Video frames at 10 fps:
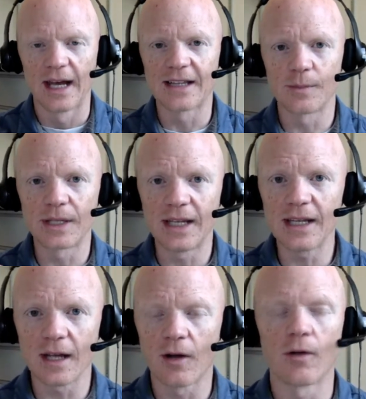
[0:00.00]
At the
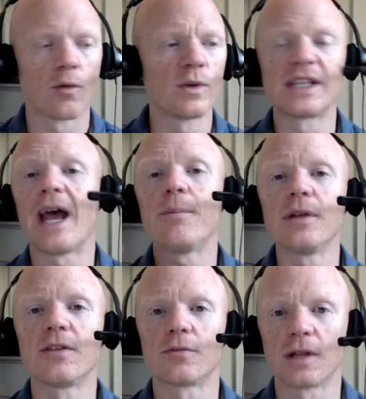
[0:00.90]
beginning, or what's
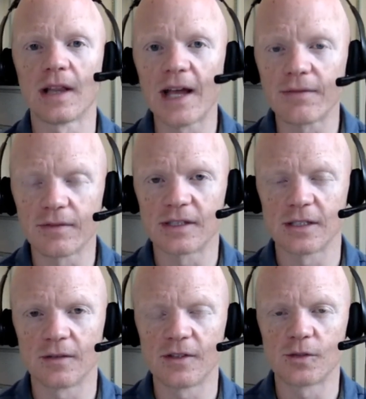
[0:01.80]
happening through the life of
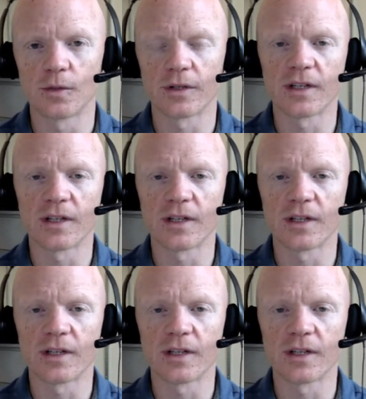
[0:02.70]
this individual,